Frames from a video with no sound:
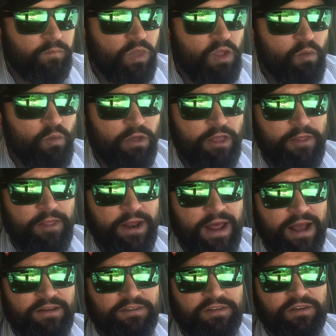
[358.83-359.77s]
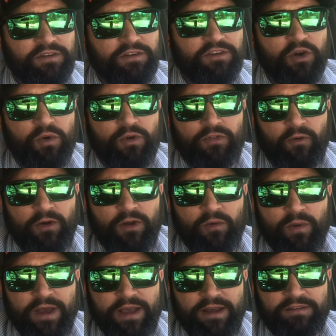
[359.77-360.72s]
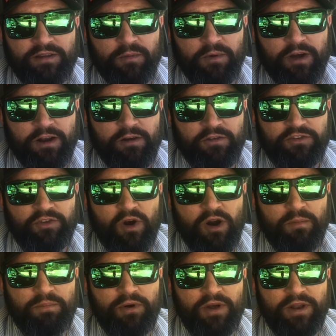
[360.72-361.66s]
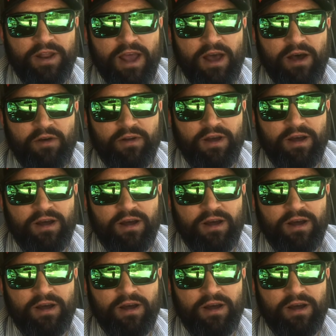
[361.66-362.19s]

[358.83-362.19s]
Within the next 2 or 3 weeks, I'm gonna start putting out